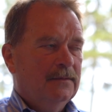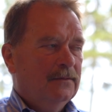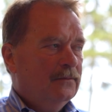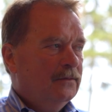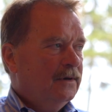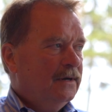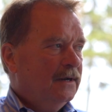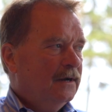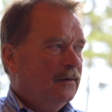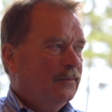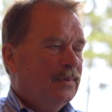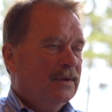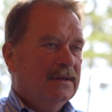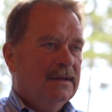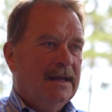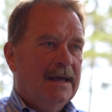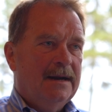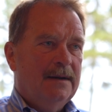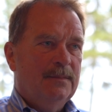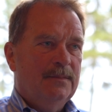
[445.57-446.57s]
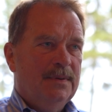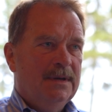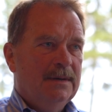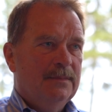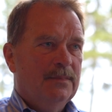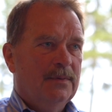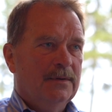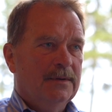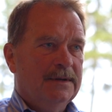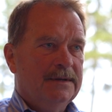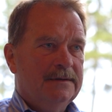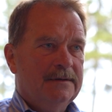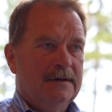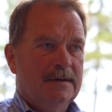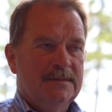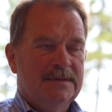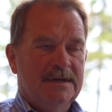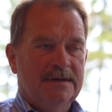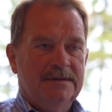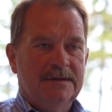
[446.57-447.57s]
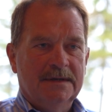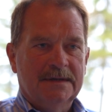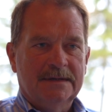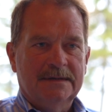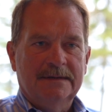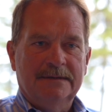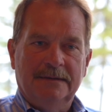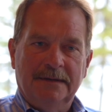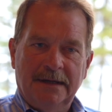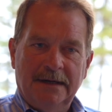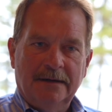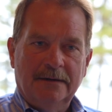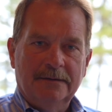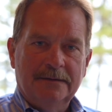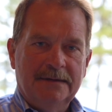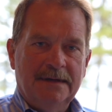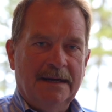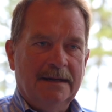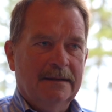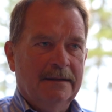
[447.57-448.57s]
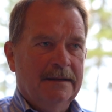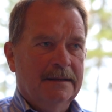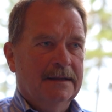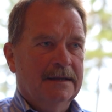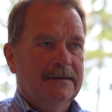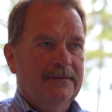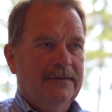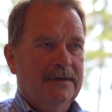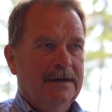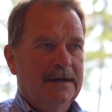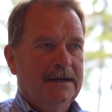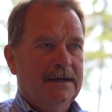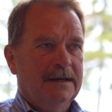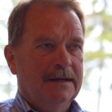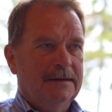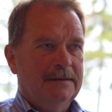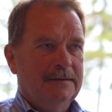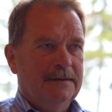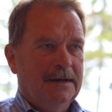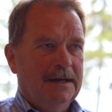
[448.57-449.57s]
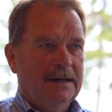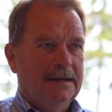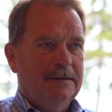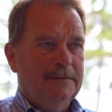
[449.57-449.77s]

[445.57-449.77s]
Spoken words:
would help a lot of people in terms of just, daily living and